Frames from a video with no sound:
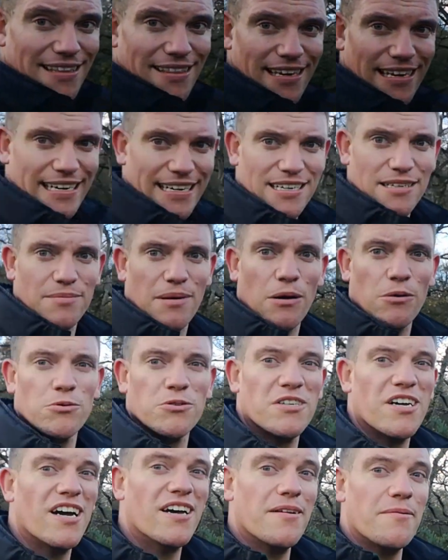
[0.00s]
thinking about
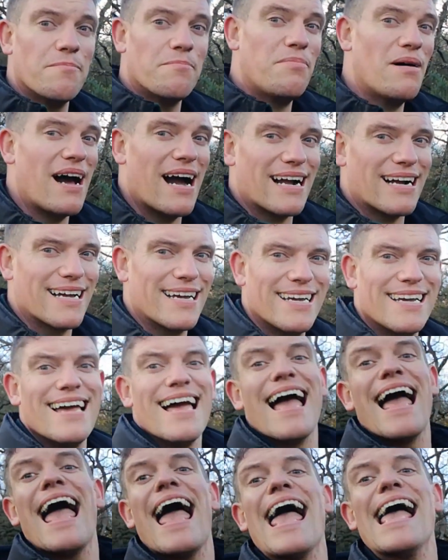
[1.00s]
turning back,
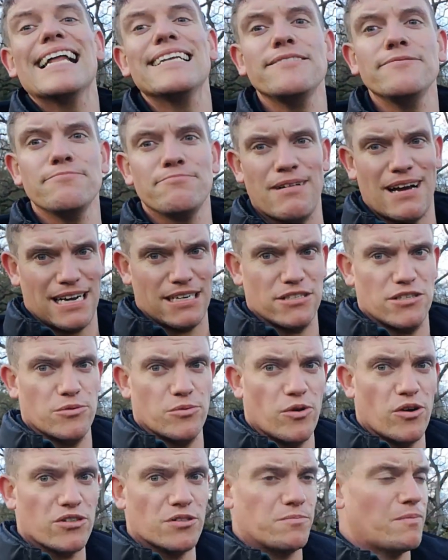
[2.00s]
heading back
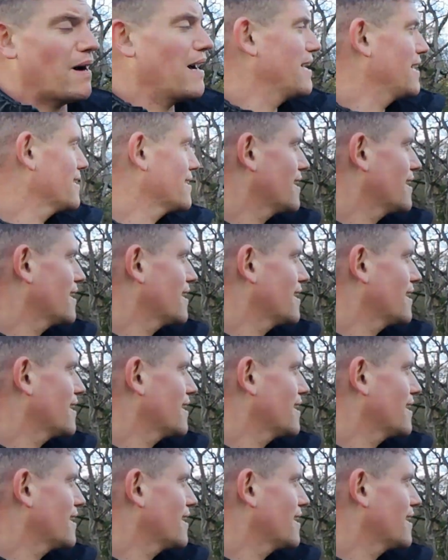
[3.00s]
towards Barnard